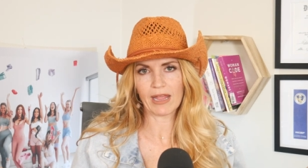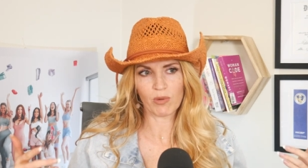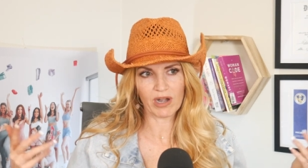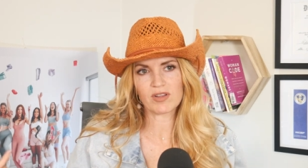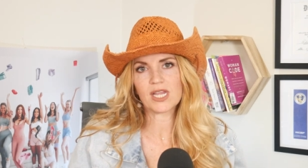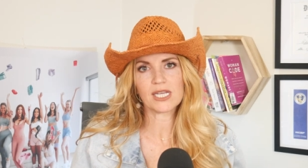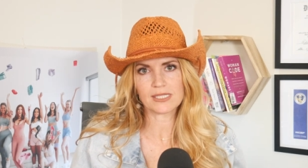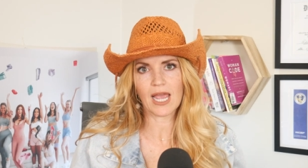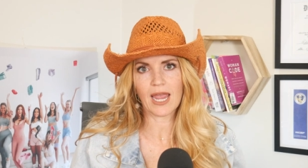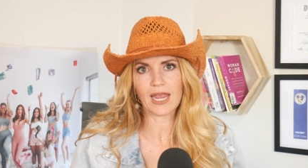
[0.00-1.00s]
Like whatever they
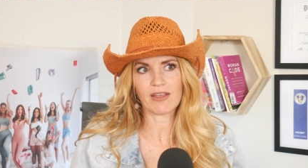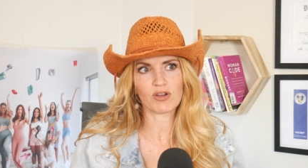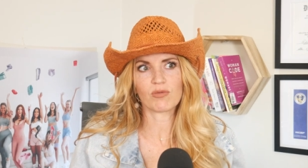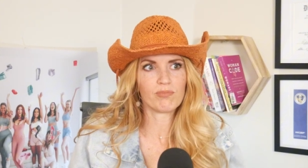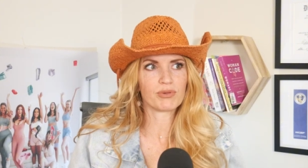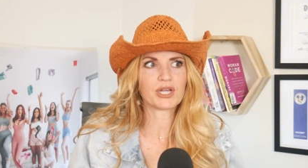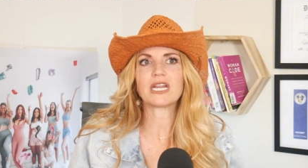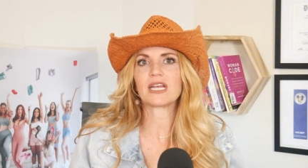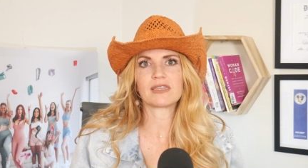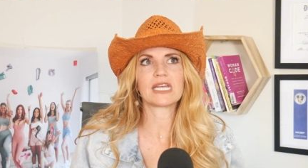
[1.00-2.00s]
say, if you're
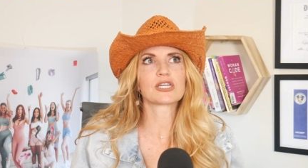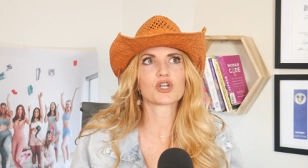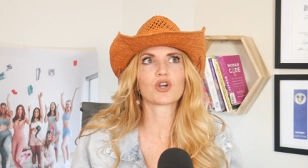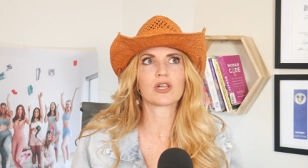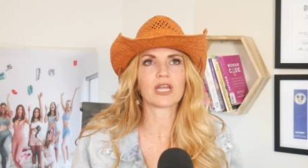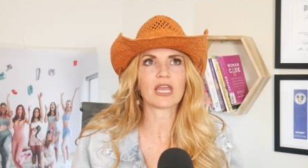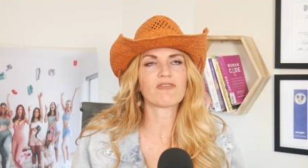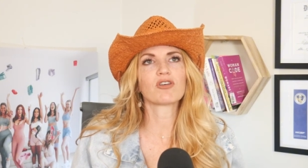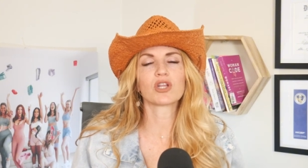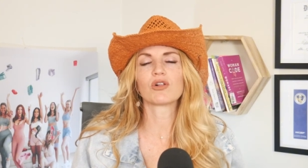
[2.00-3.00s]
bleeding internally,
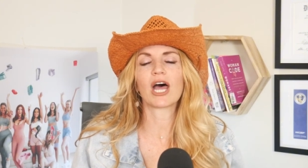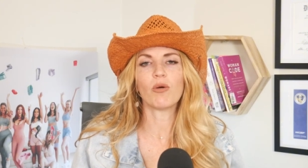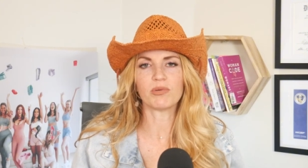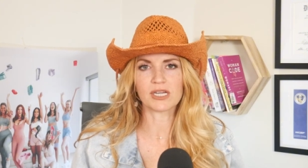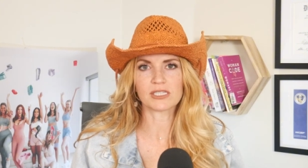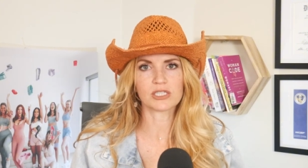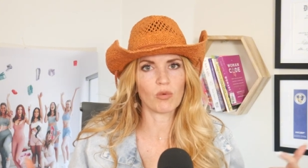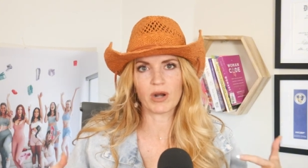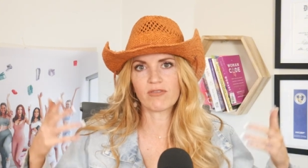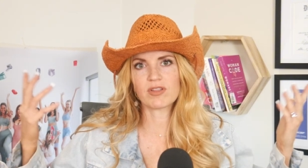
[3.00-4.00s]
you feel a little helpless. So
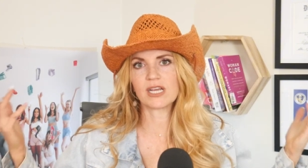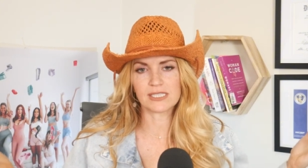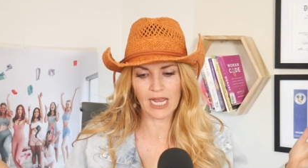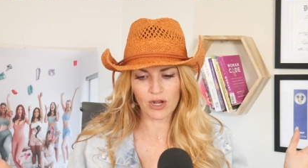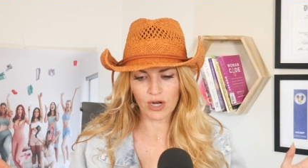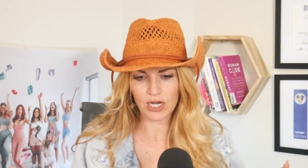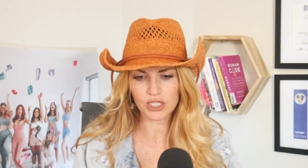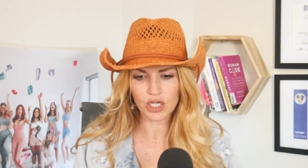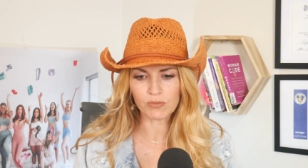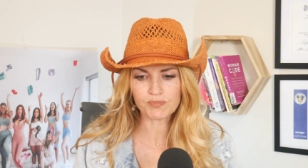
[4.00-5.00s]
whatever they say, you're going to
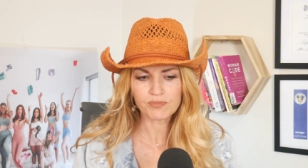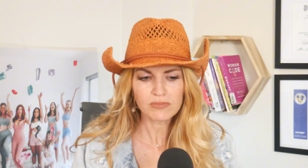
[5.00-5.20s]
do.